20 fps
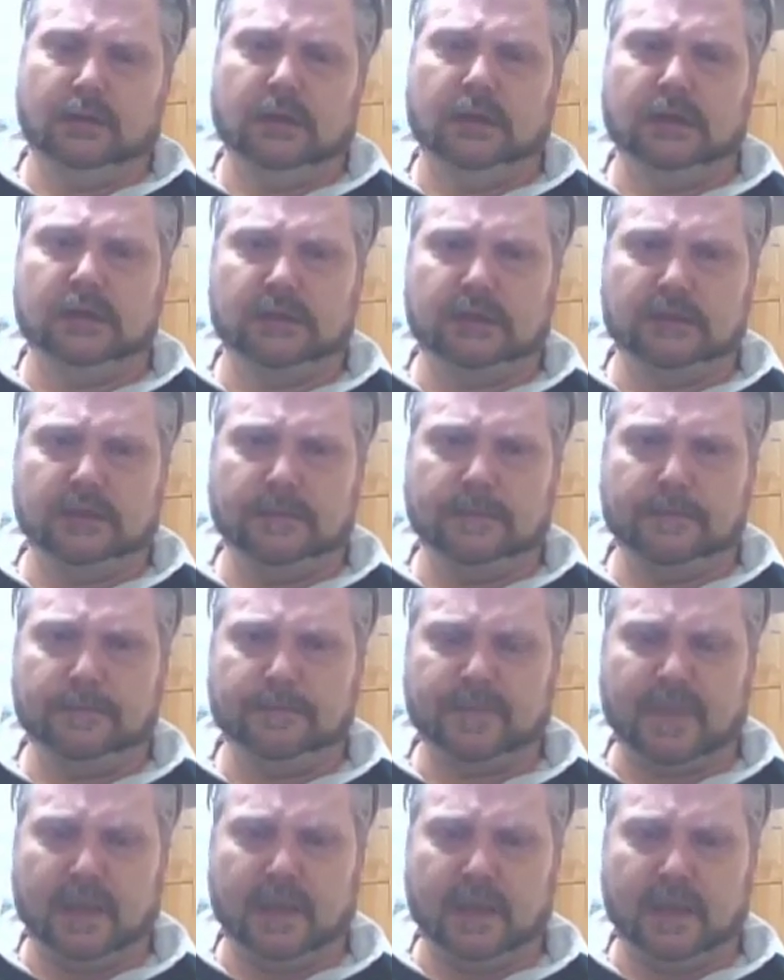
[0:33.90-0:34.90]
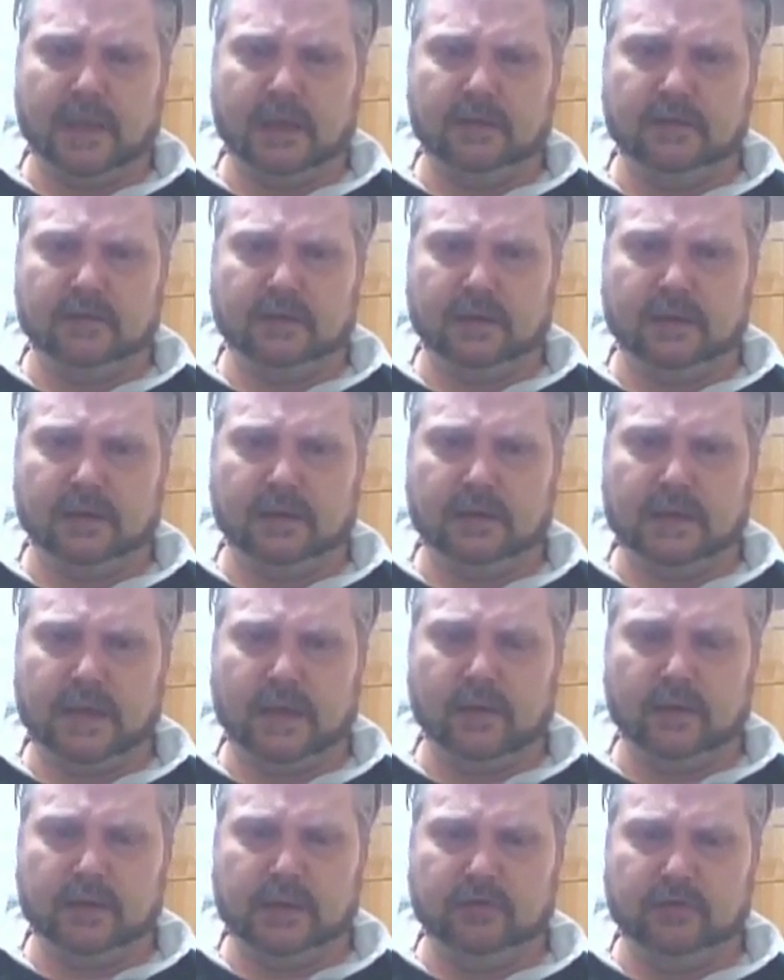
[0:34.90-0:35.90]

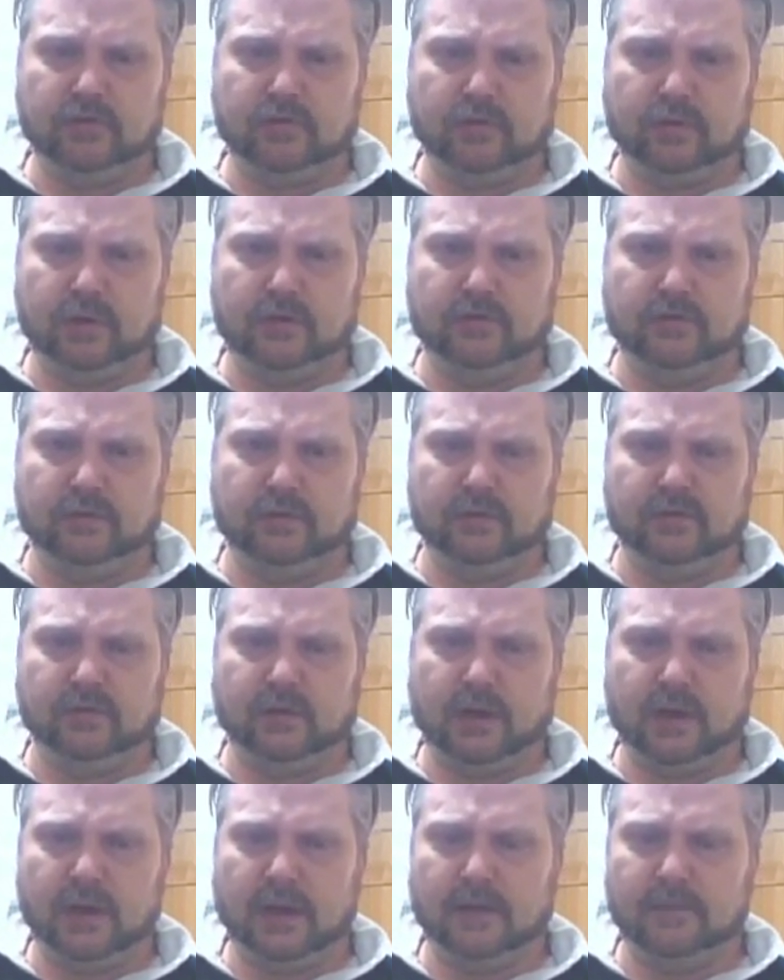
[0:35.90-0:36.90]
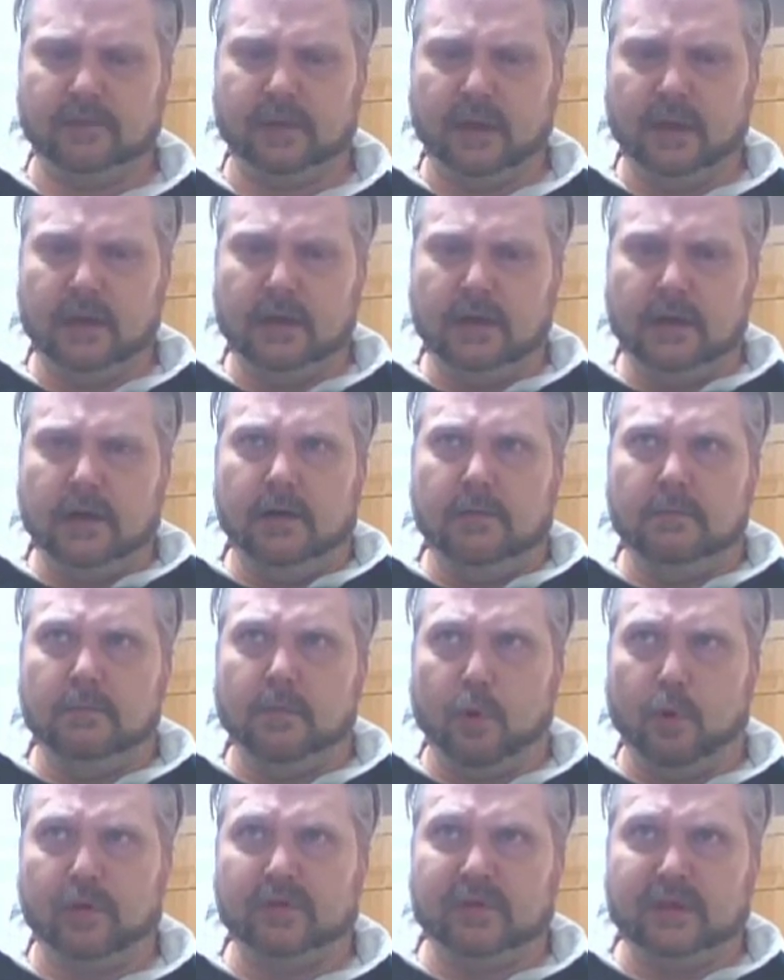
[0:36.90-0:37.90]
Now each creature is going to have
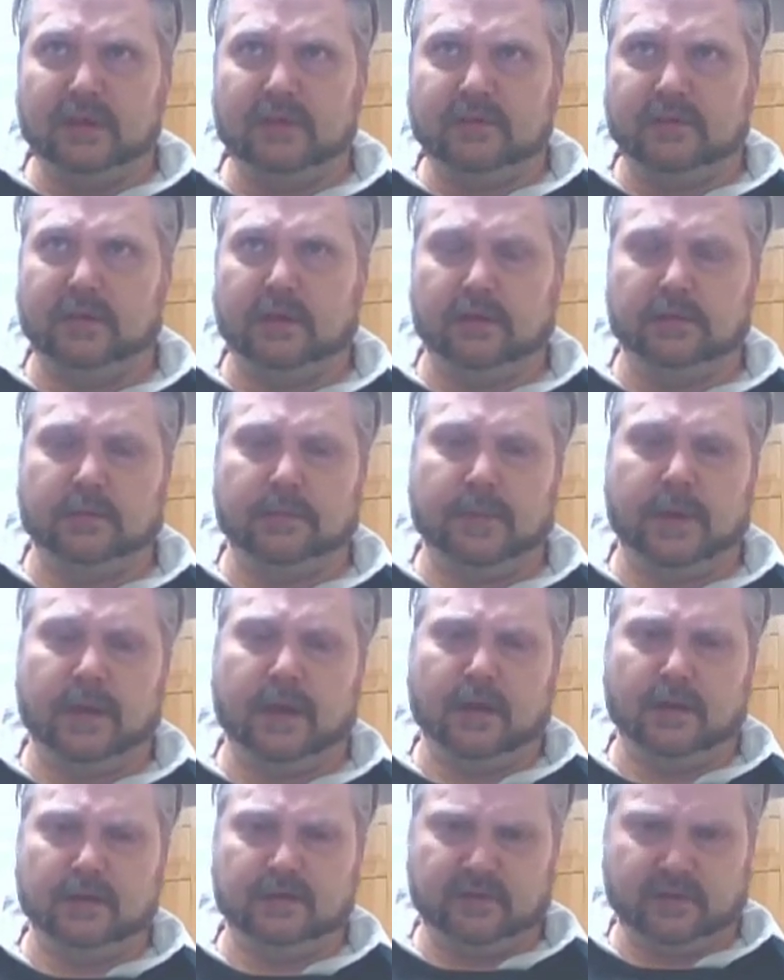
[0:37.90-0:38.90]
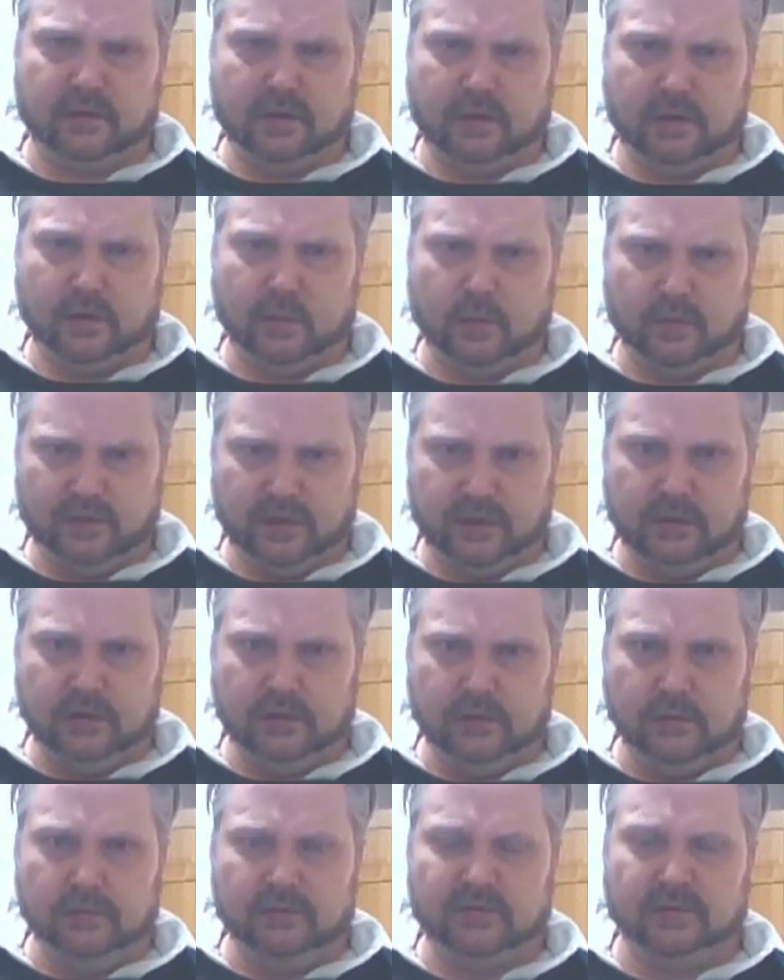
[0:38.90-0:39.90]
more detailed about what they
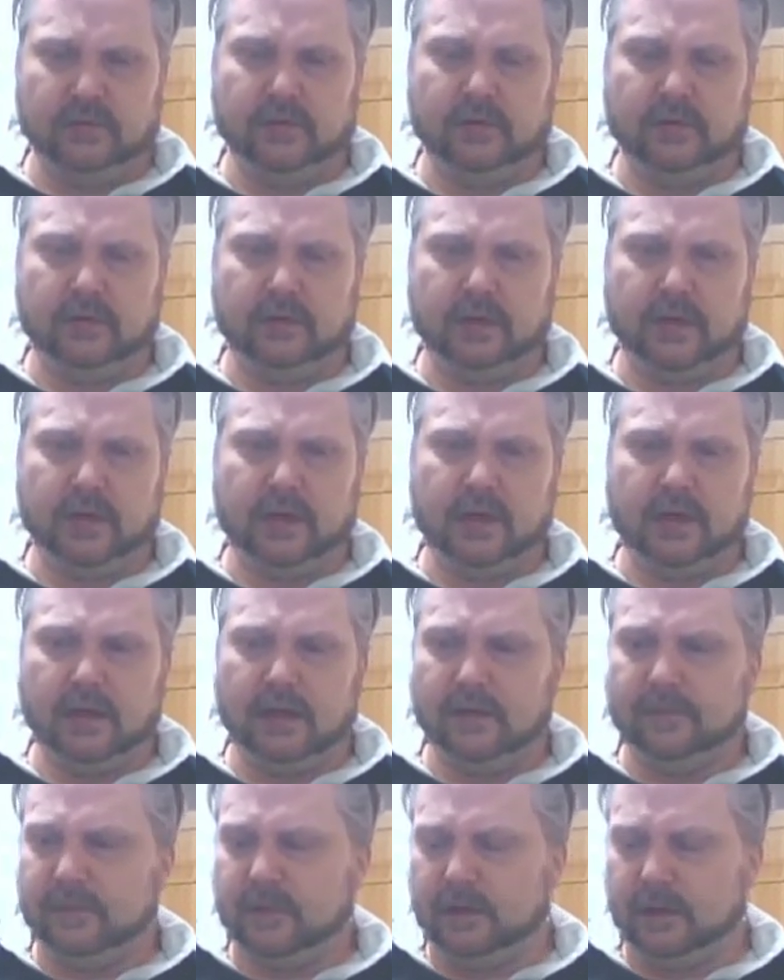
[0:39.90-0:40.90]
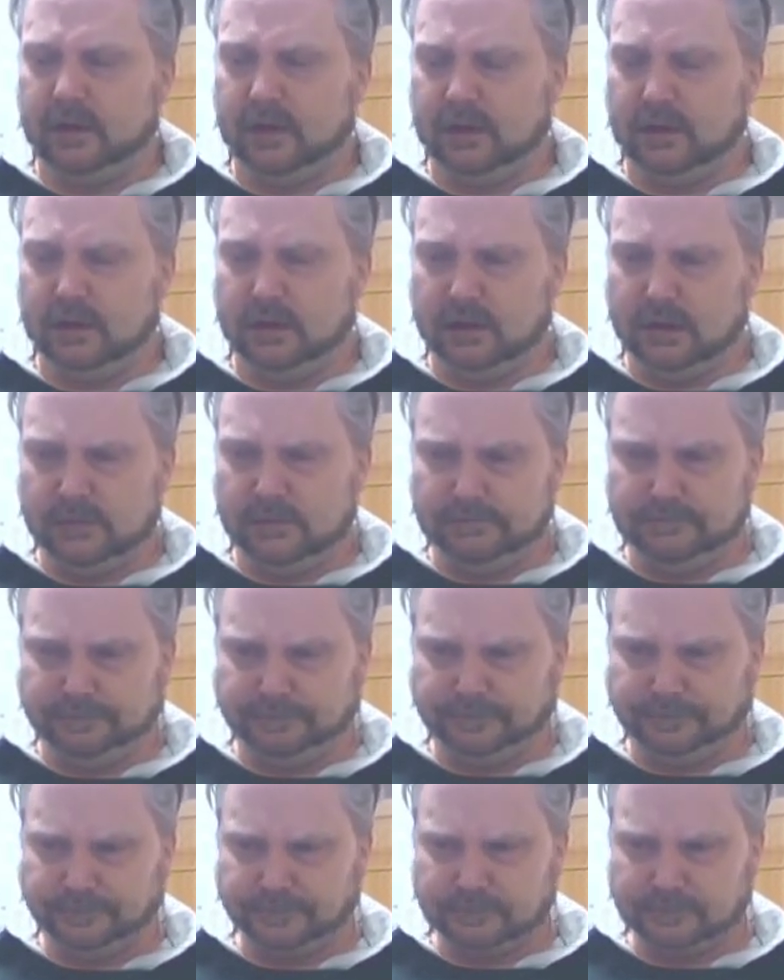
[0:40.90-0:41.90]
use. So they're going to have a
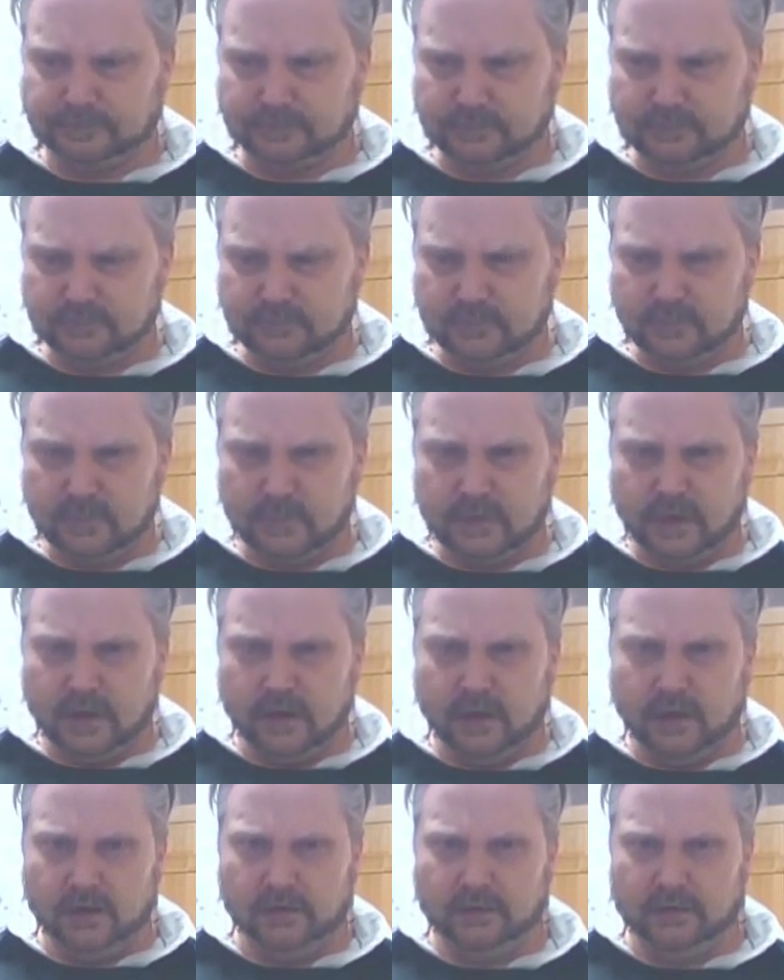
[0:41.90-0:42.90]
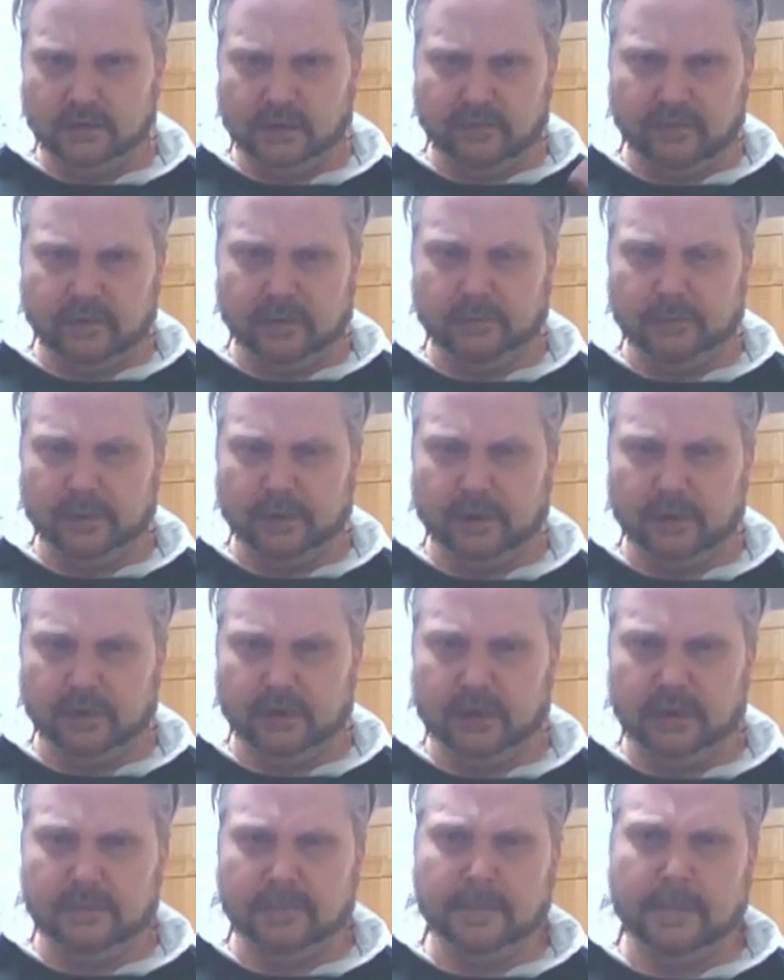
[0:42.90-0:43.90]
an
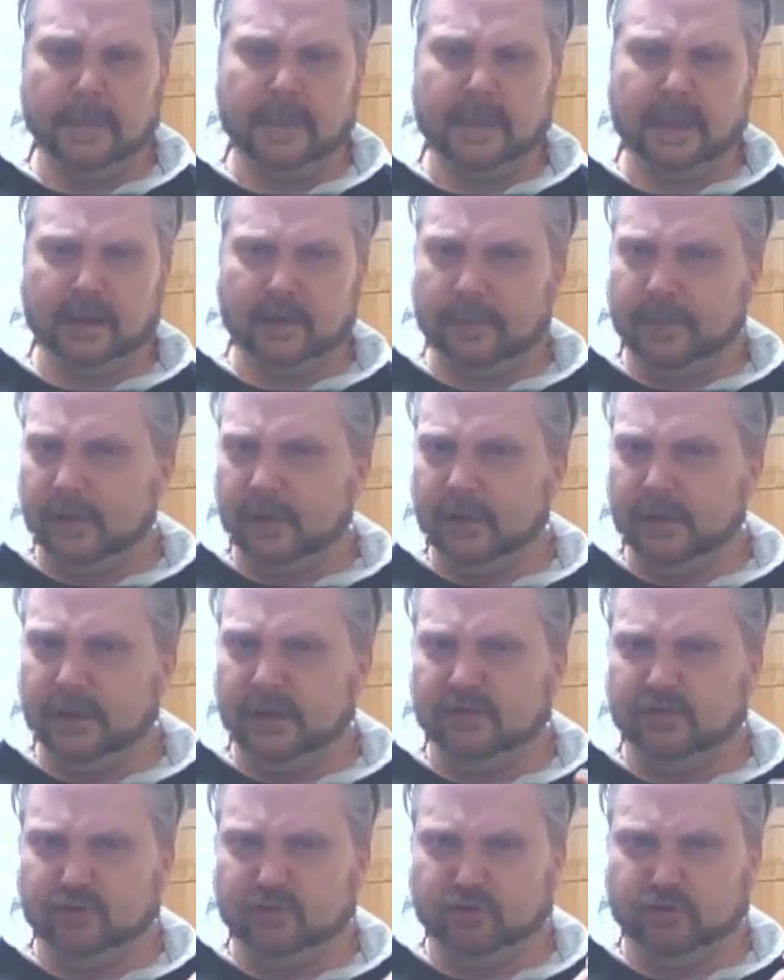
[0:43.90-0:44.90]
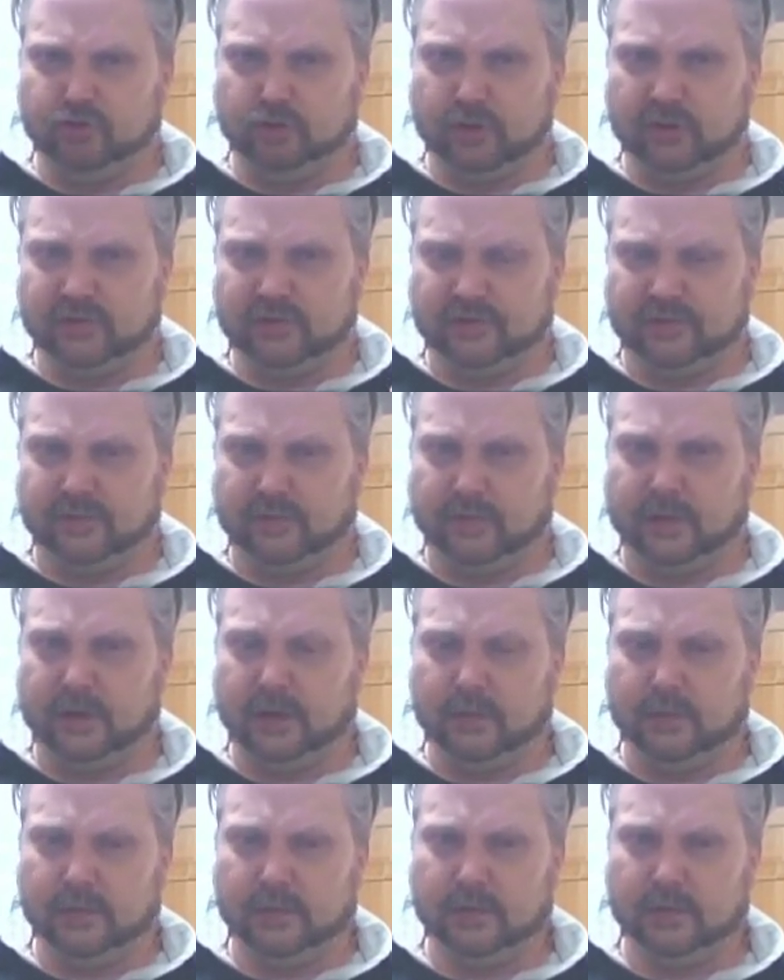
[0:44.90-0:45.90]
ability. Now, an ability is just for
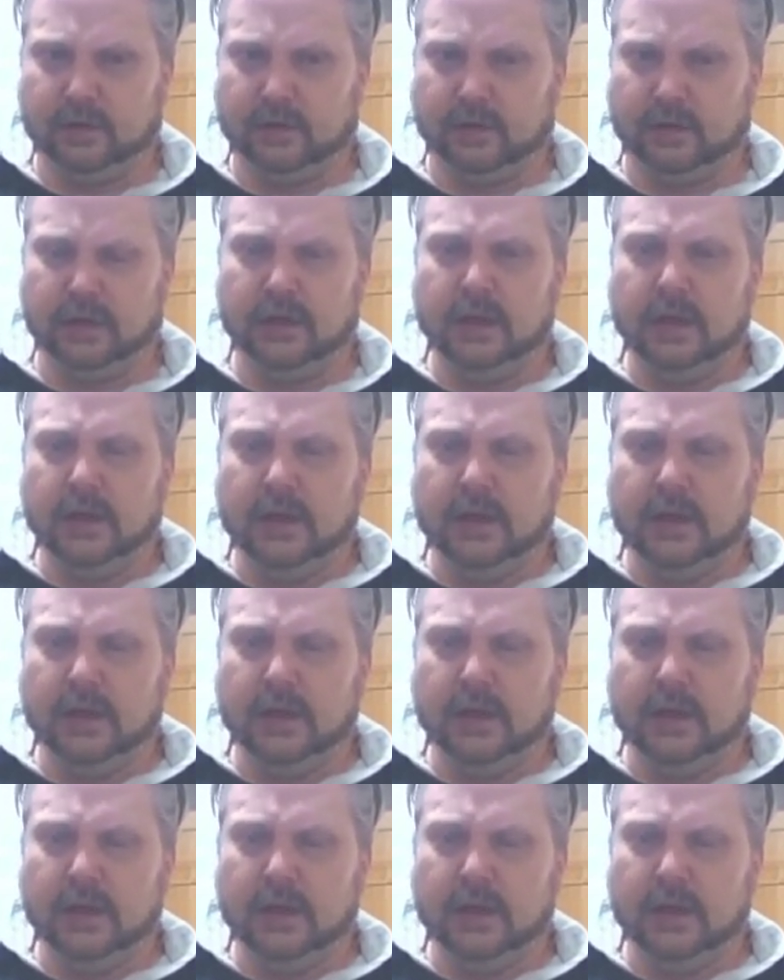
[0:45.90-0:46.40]
them, okay?